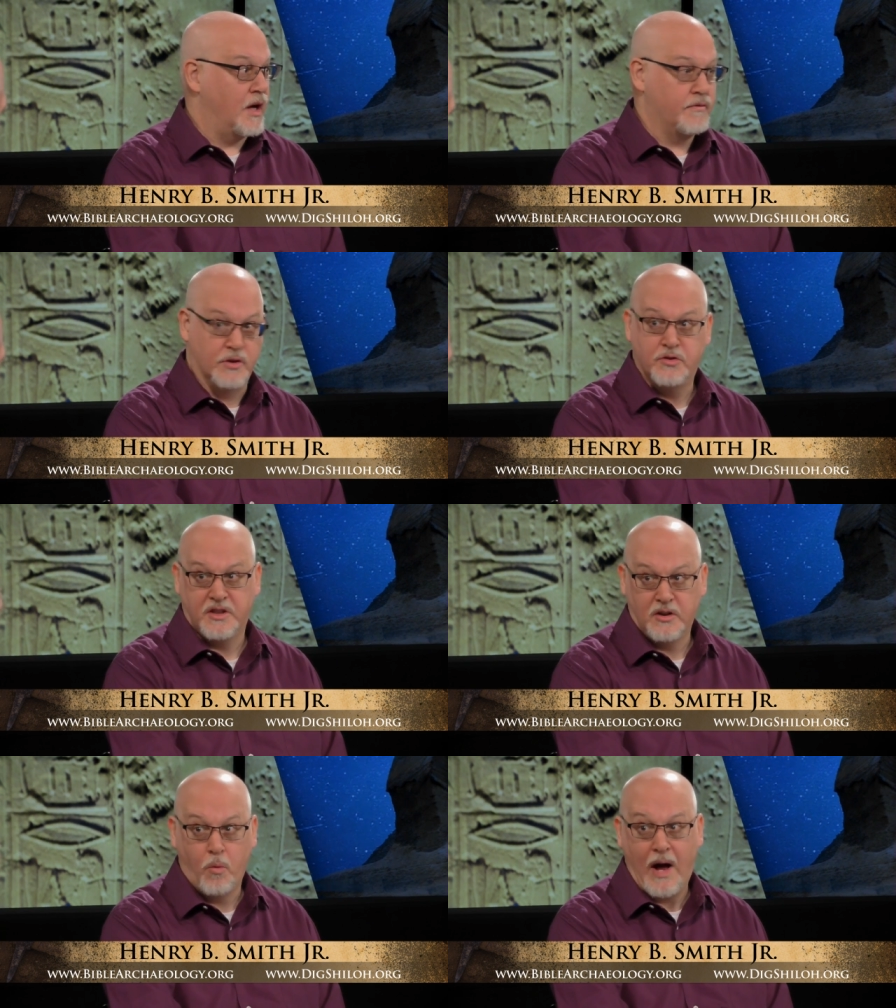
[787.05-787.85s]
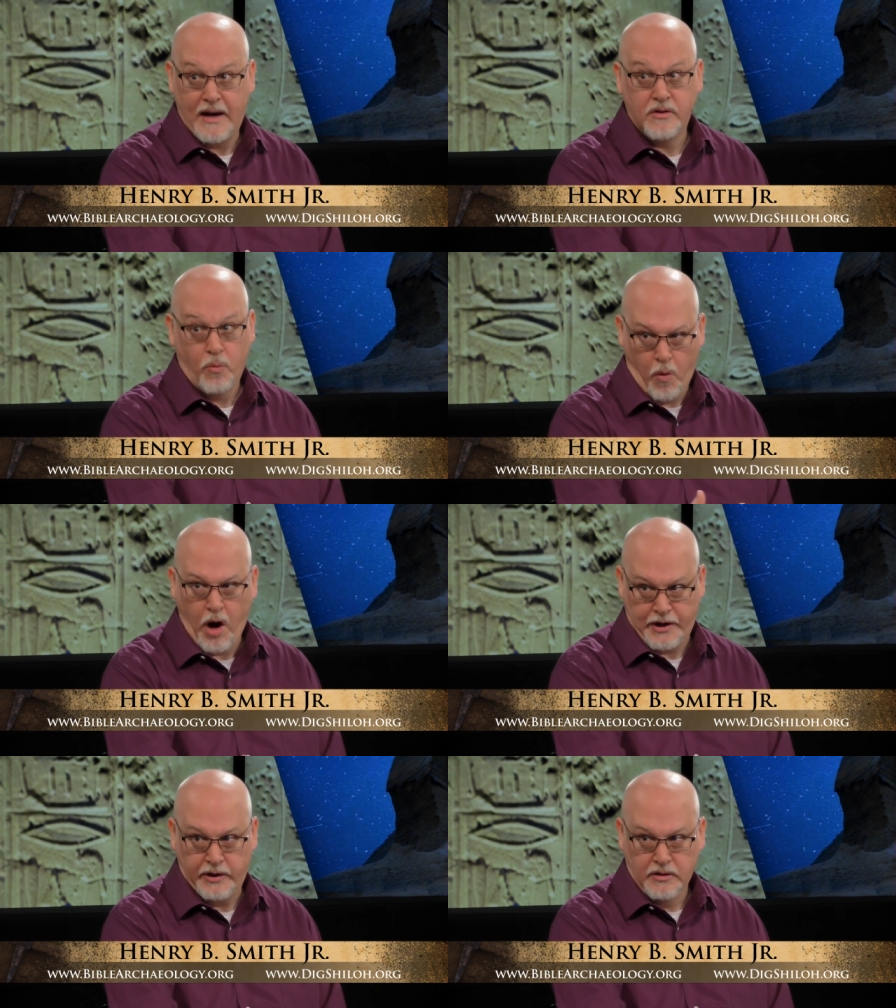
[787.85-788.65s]
of using the wet, the
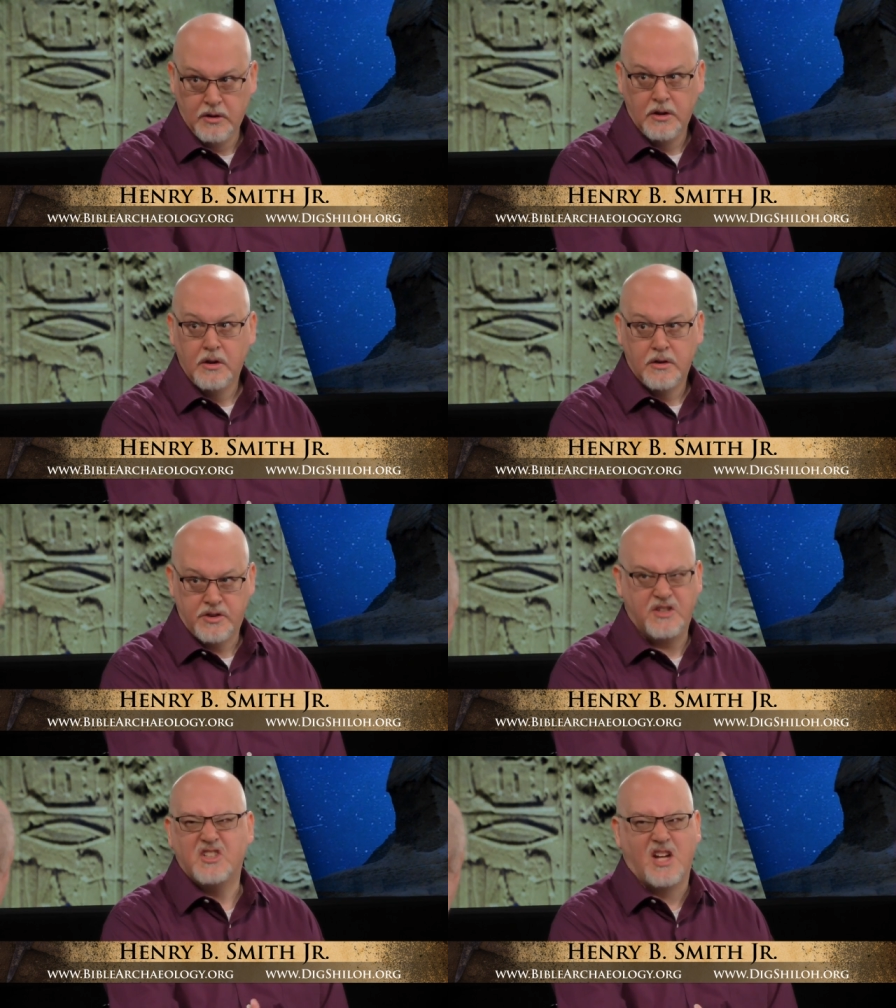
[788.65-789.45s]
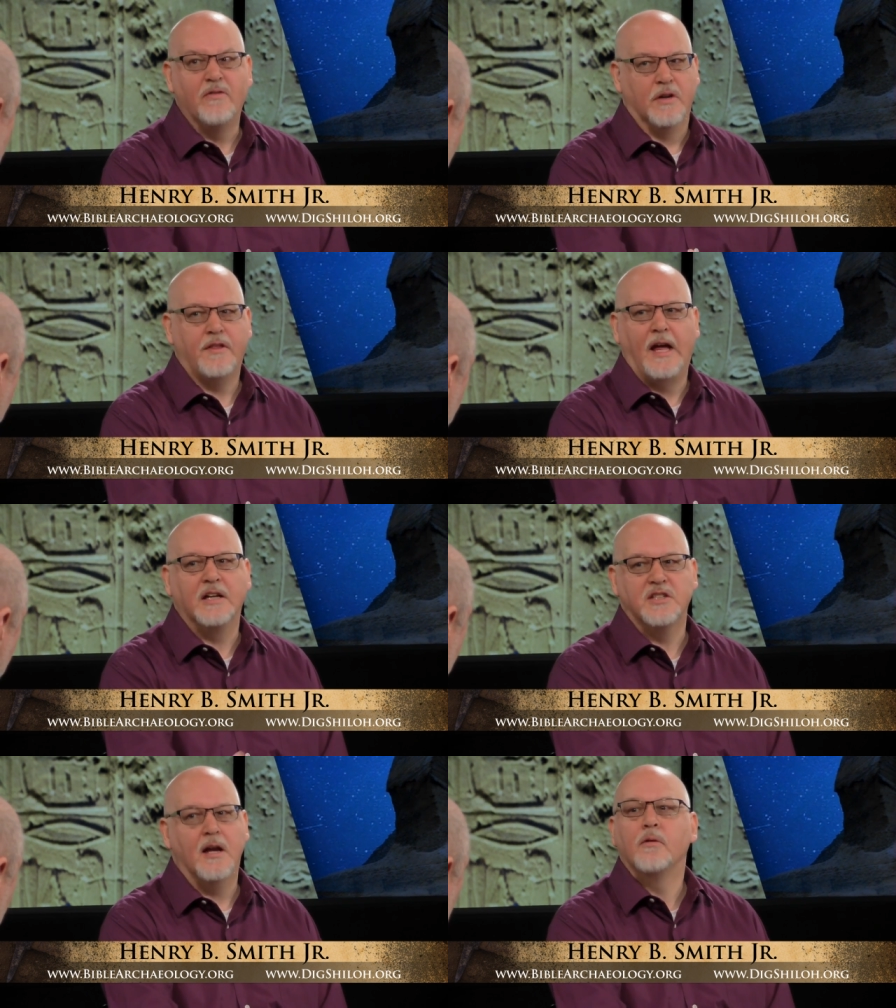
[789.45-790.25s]
water, to mm-hmm. discover
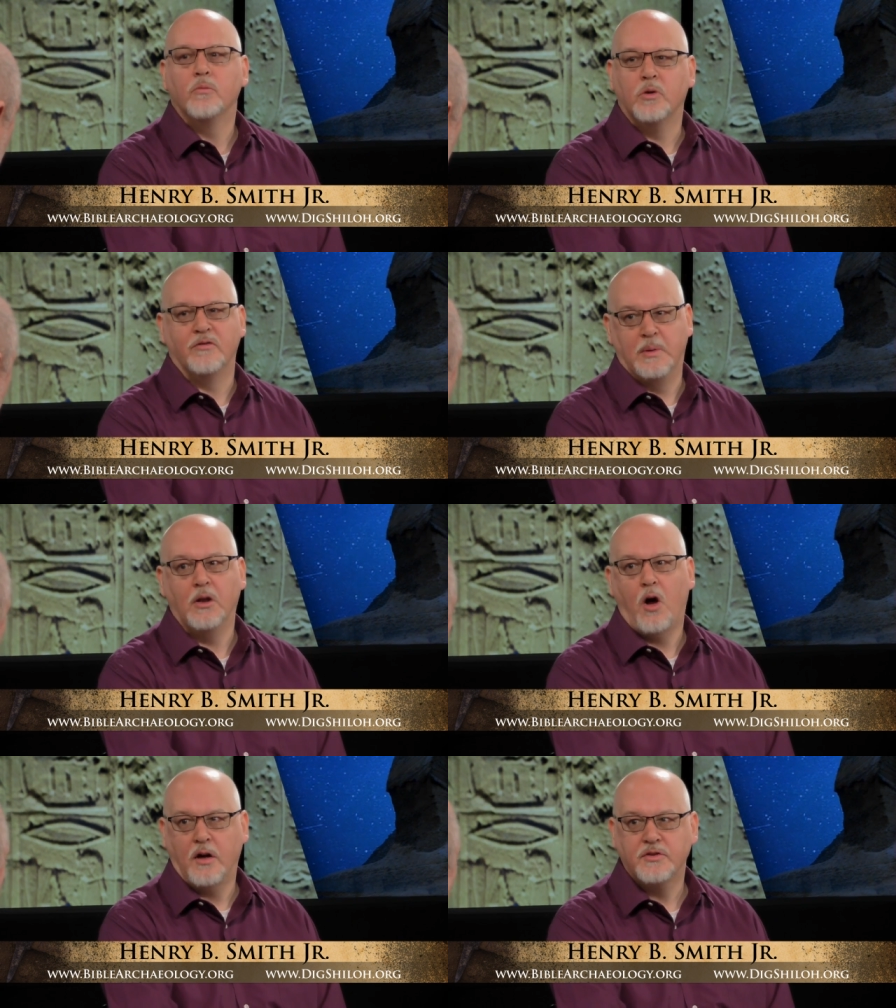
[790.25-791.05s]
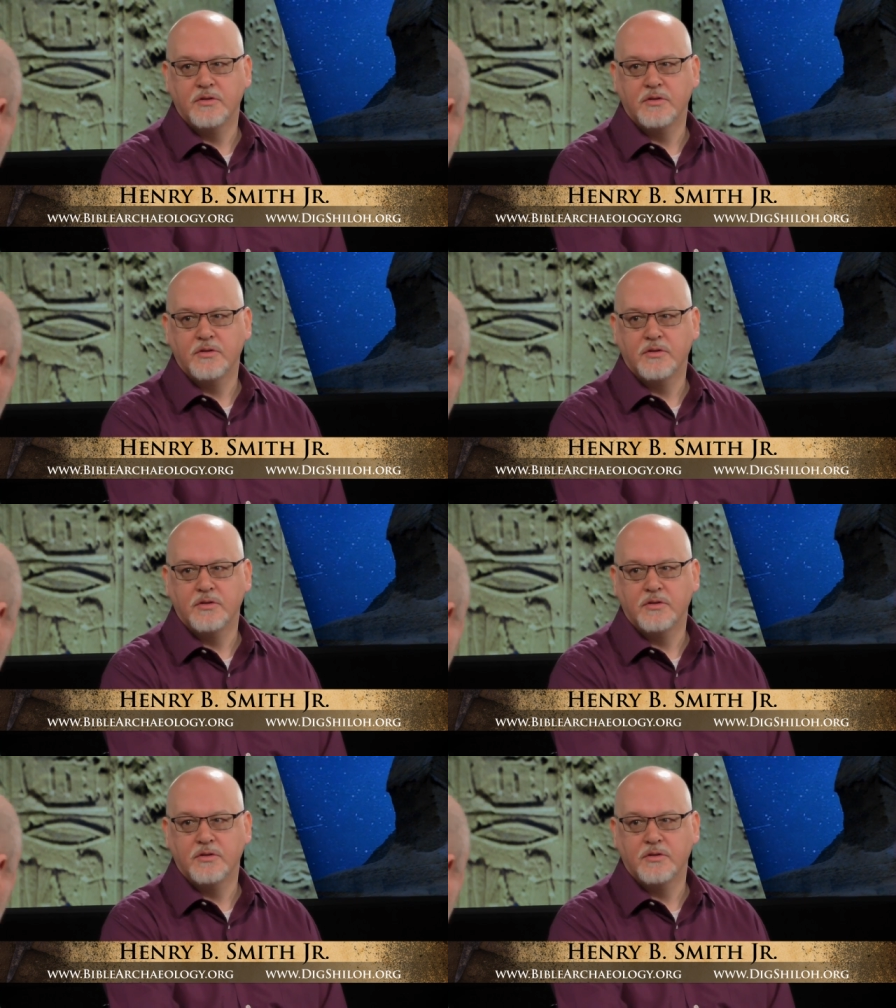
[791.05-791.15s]
things that would have been lost.